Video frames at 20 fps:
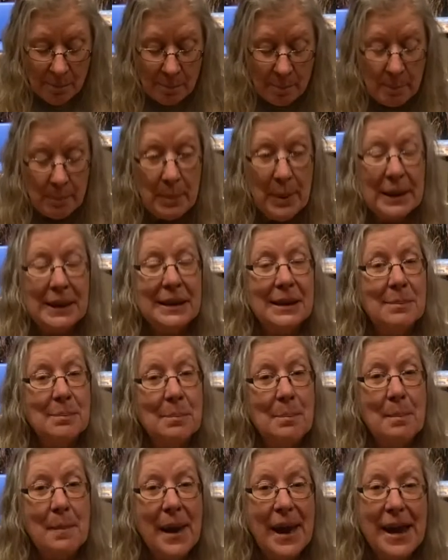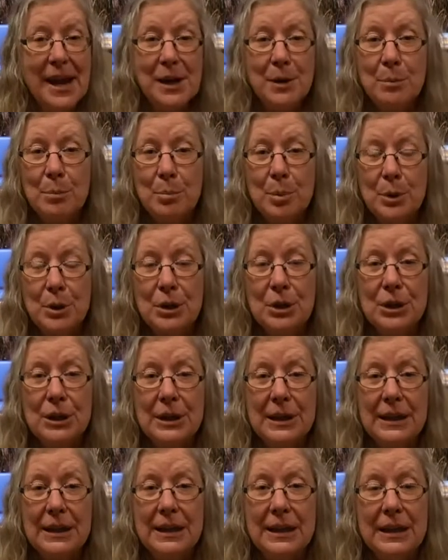But the main
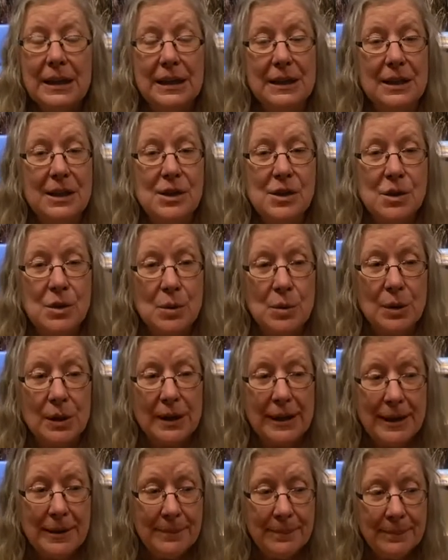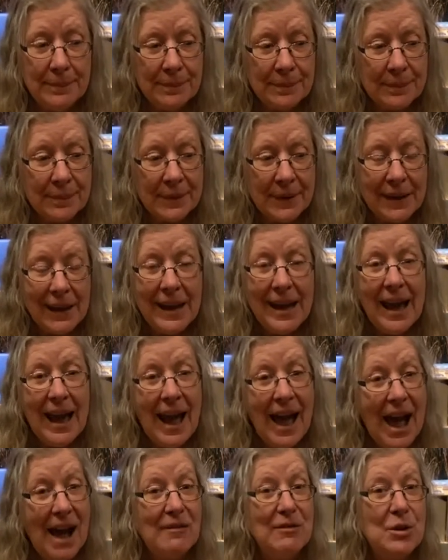bird in the story,
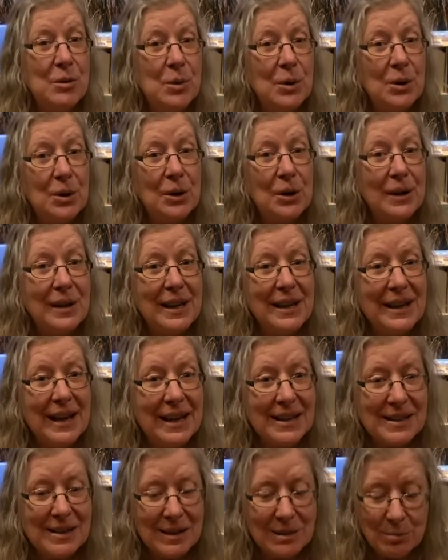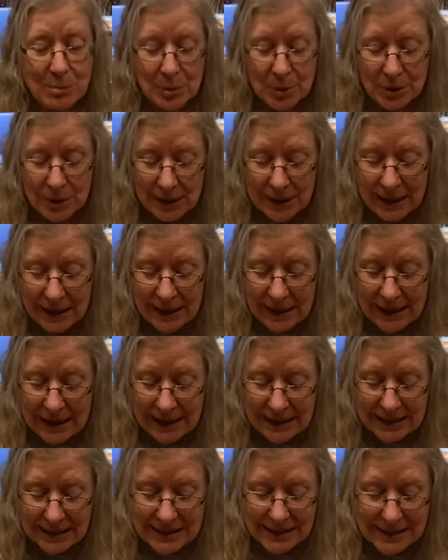have you heard the nesting bird,
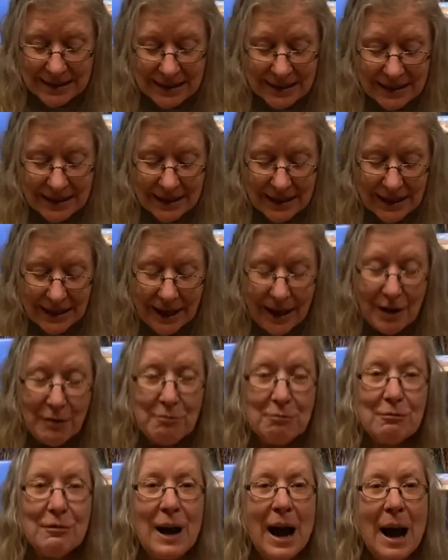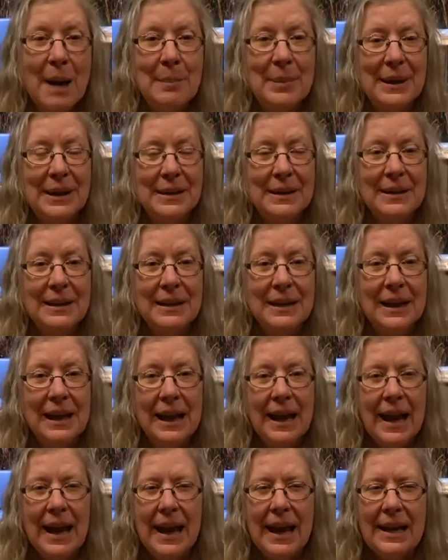is a robin.
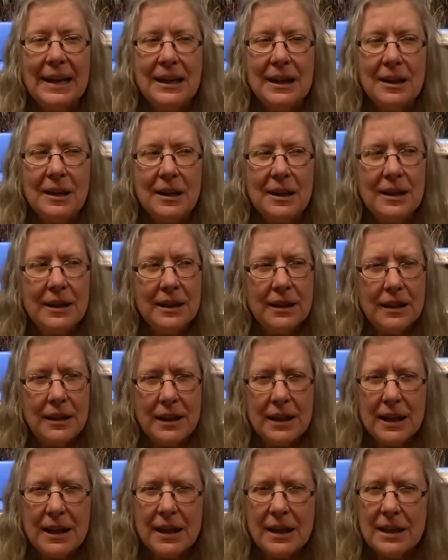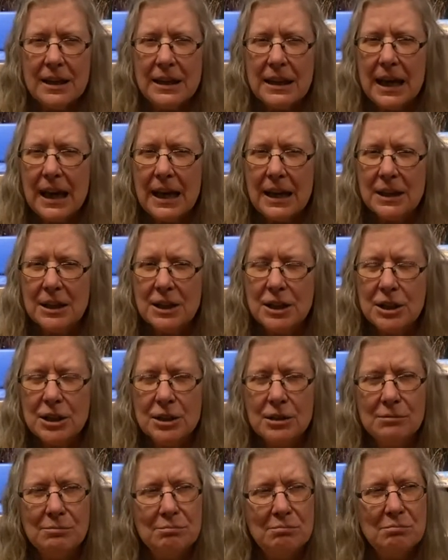And I think that
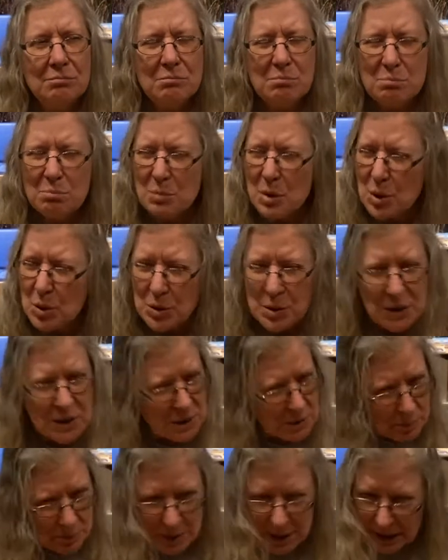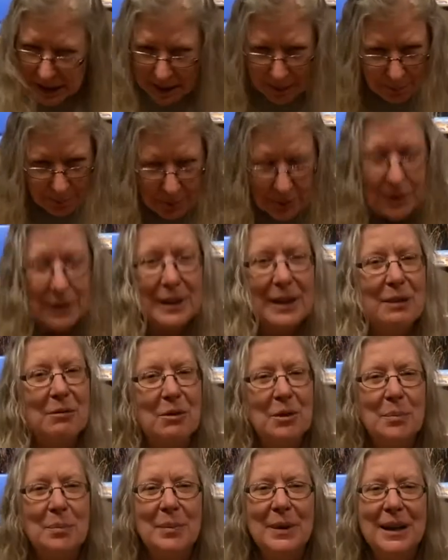most people that
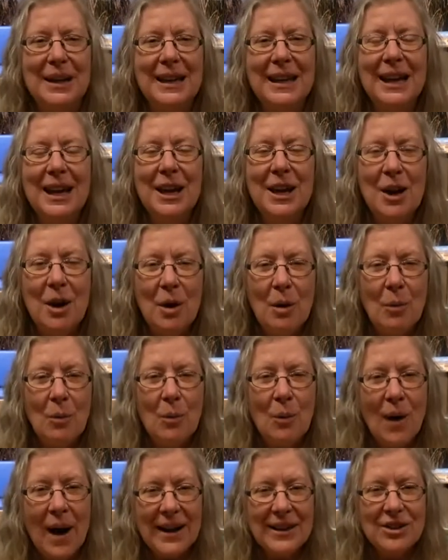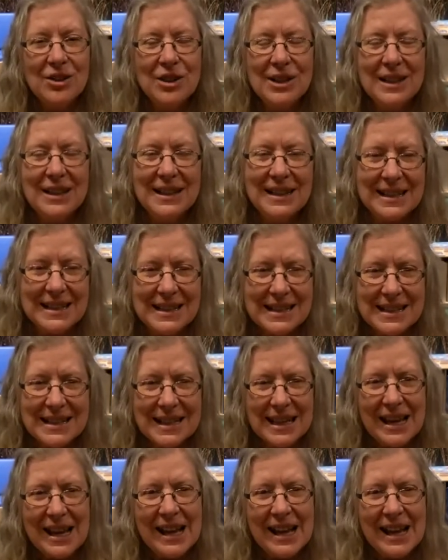will be watching this